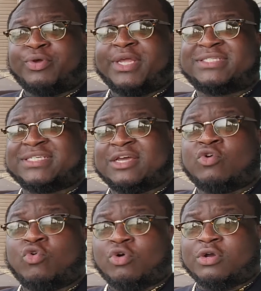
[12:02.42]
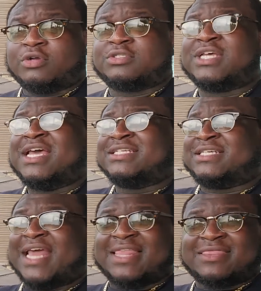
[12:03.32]
pre-sale orders
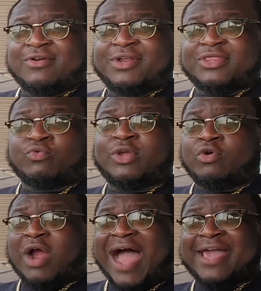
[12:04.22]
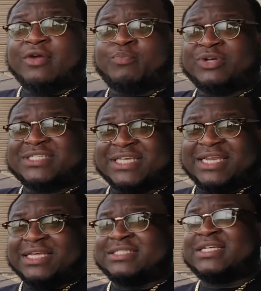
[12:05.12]
to that 33 or higher
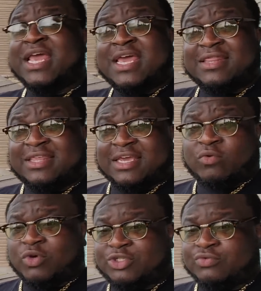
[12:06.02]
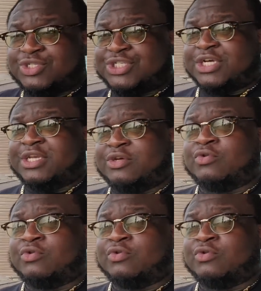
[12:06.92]
percentage, then what you should